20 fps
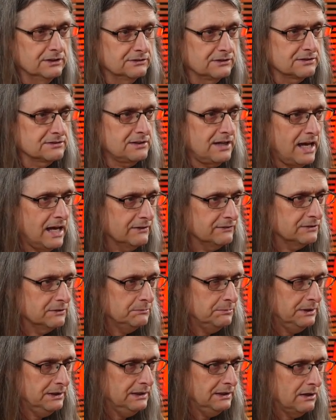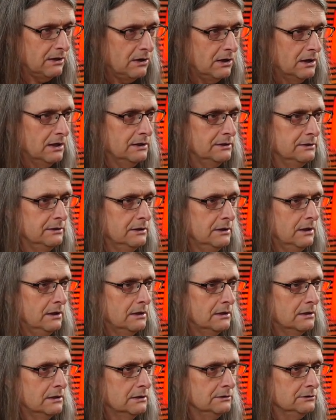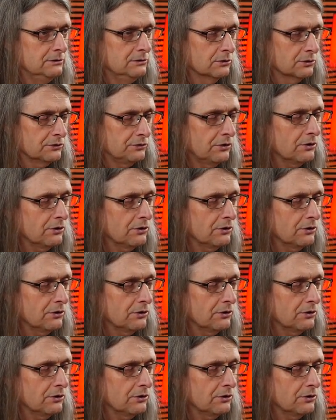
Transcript: It doesn't have to be on your